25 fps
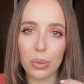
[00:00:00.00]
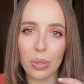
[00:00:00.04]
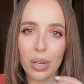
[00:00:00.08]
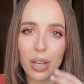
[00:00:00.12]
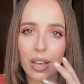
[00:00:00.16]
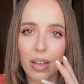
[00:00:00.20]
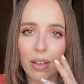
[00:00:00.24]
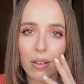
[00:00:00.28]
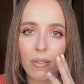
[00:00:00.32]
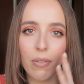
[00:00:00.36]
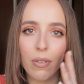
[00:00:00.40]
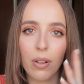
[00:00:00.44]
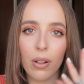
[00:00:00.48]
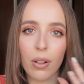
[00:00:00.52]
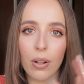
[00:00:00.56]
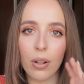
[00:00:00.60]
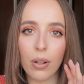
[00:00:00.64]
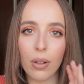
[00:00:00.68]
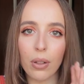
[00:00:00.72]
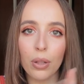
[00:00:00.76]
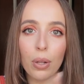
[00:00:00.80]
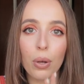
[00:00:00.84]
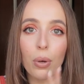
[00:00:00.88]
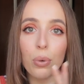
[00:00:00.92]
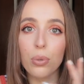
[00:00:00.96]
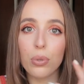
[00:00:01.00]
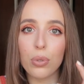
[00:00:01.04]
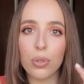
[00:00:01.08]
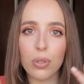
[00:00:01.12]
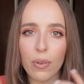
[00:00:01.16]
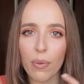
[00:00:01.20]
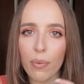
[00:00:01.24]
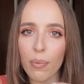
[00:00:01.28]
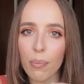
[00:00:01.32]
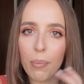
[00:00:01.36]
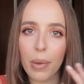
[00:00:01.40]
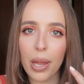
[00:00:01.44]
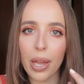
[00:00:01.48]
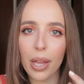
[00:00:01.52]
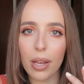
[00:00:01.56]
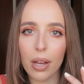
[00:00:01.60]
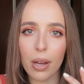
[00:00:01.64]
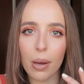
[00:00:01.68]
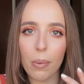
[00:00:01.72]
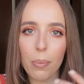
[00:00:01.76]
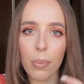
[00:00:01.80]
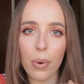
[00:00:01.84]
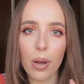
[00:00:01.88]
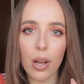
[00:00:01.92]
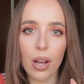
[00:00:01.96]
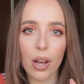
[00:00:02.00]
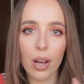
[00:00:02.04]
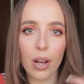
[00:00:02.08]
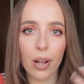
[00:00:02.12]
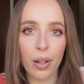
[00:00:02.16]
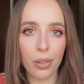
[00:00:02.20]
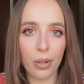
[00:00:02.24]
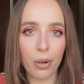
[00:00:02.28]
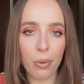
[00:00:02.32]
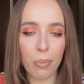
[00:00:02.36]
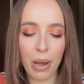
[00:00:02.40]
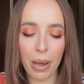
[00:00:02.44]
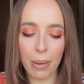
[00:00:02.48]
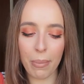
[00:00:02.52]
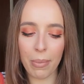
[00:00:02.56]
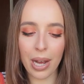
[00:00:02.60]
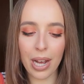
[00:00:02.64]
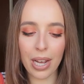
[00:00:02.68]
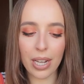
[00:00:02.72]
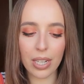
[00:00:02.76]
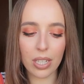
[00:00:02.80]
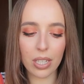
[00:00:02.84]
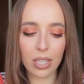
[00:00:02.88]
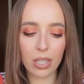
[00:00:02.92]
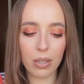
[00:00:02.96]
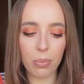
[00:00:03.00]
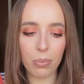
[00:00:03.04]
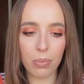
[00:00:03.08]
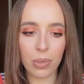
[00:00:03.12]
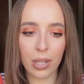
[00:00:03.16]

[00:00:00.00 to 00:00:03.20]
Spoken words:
to have loads of makeup under my mask,